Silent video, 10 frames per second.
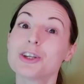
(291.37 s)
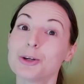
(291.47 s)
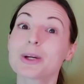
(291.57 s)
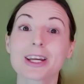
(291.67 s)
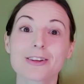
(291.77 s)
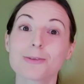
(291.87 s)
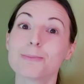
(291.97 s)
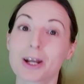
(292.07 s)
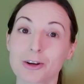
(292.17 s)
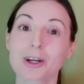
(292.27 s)
You kids
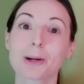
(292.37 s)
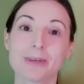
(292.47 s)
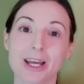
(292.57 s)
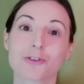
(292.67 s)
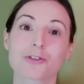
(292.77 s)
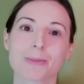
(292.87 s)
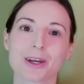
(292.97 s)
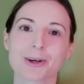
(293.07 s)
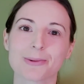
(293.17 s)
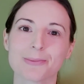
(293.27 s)
better come down from
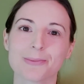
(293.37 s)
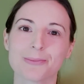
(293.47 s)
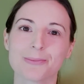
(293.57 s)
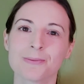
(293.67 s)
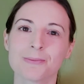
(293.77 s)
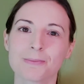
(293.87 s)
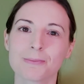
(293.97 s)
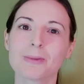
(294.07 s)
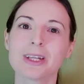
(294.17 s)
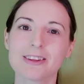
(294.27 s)
there.
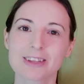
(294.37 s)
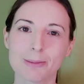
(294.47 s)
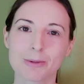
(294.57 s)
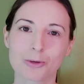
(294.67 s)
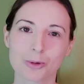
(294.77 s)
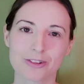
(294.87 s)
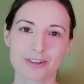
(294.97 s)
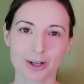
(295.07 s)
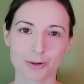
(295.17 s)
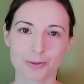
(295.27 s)
Please keep the noise
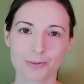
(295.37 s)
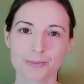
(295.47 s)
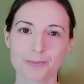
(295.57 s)
down.